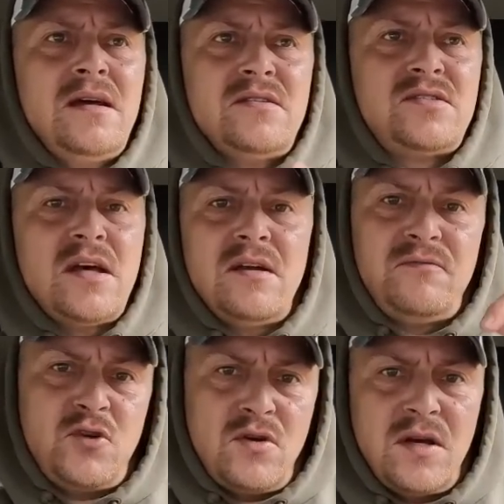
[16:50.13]
Instead
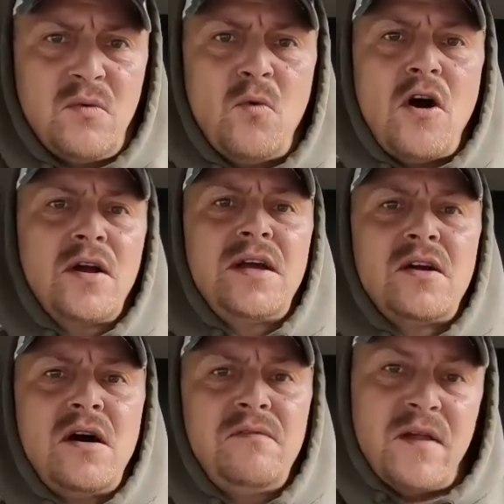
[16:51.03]
of turning and
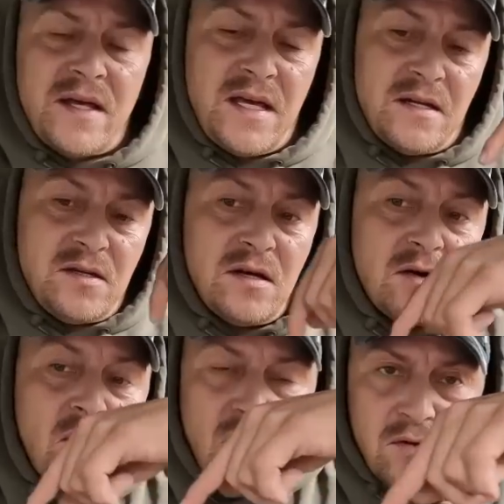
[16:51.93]
walking off like he had
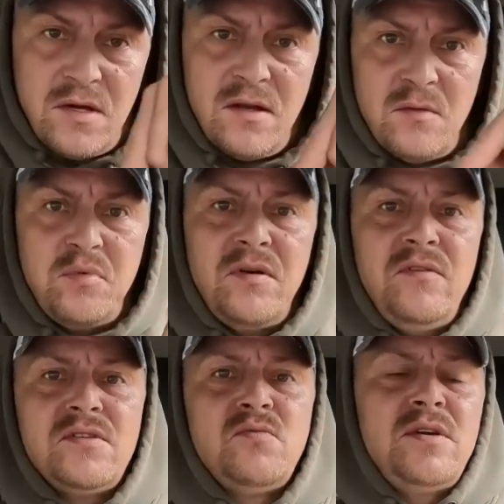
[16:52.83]
done all the other
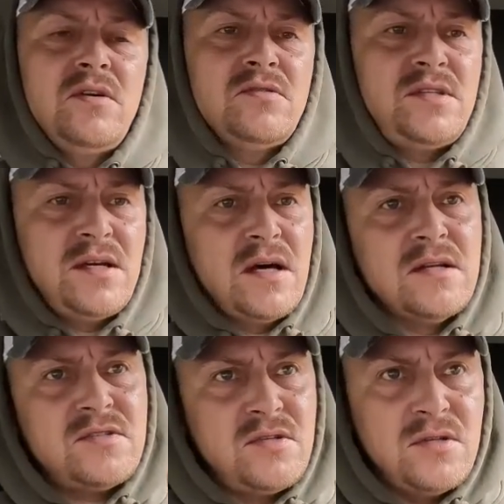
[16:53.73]
previous windows, he
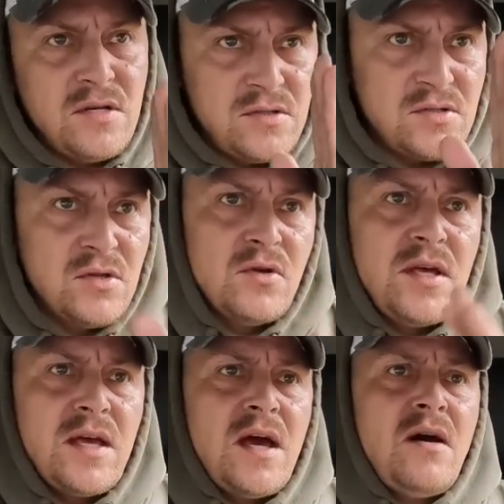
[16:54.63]
kind of stood there just
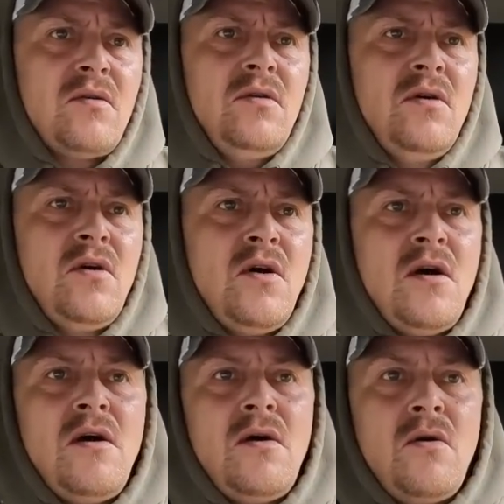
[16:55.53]
looking out.
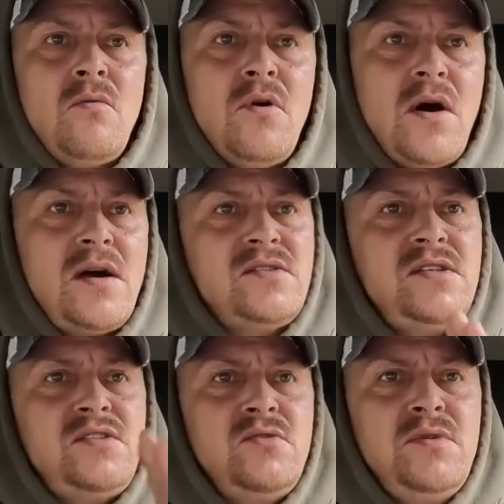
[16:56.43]
Well, as
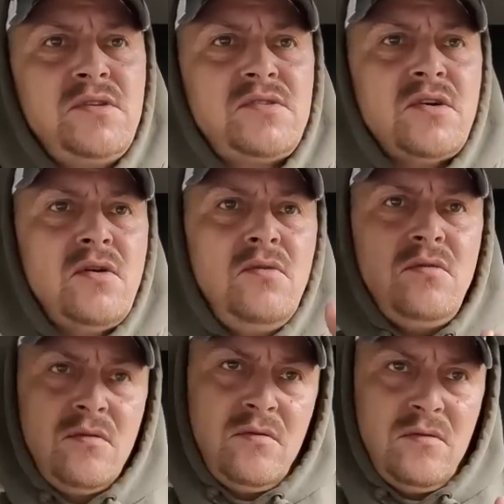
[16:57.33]
he's doing so,
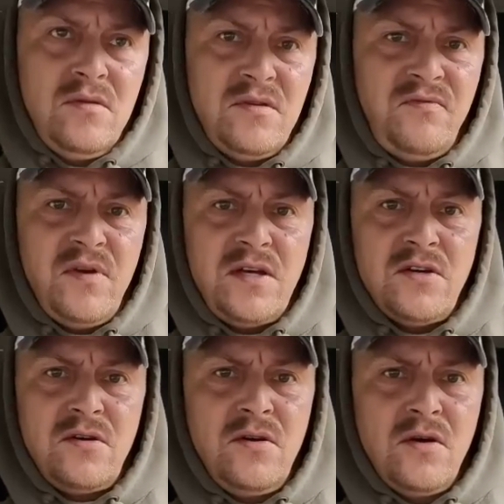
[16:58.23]
this
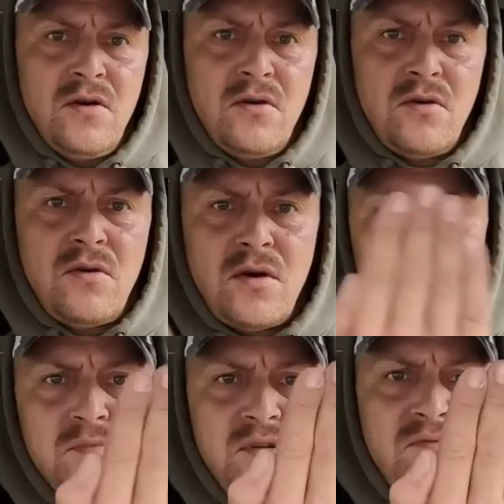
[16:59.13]
figure
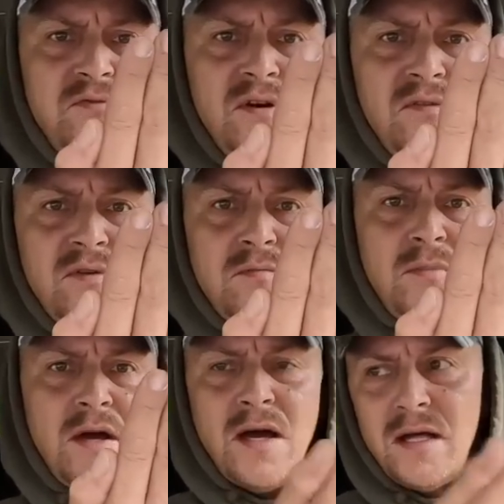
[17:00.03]
comes in front of
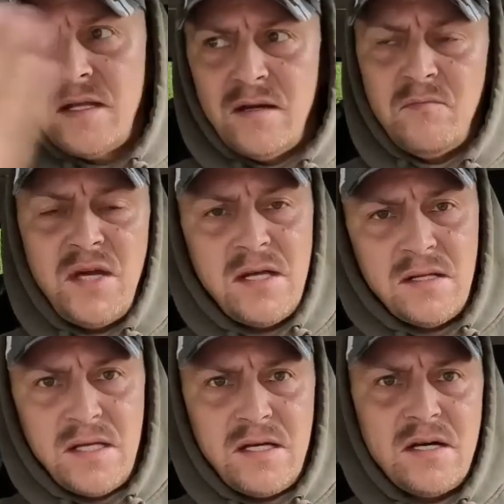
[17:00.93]
him and then
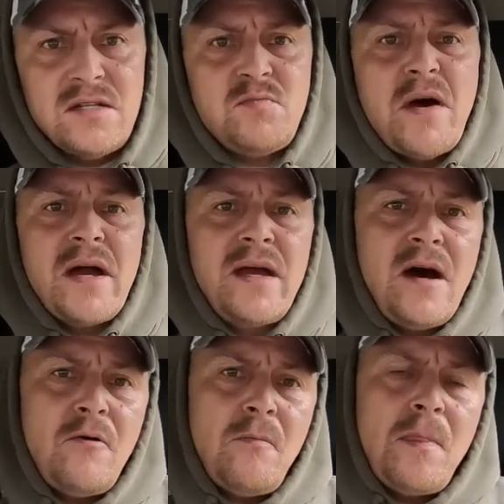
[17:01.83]
immediately cuts back
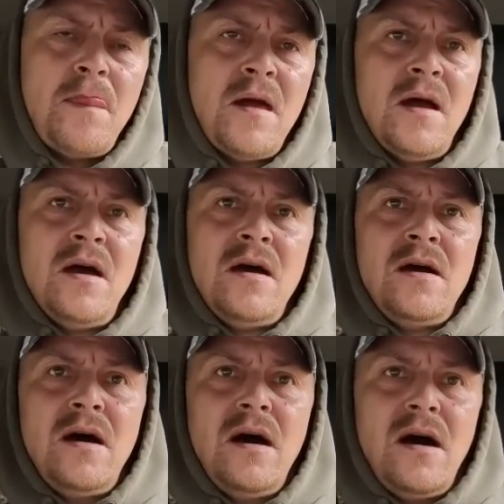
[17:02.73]
out.
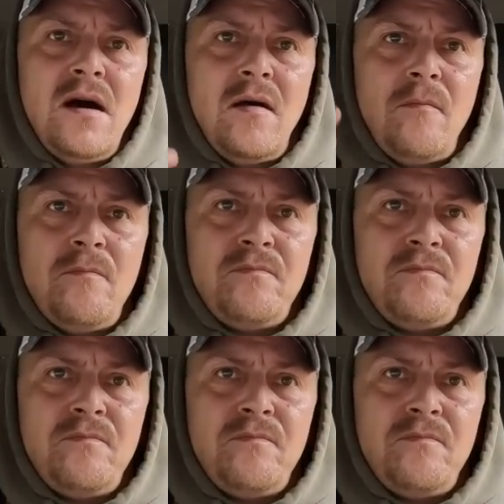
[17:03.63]
Uh,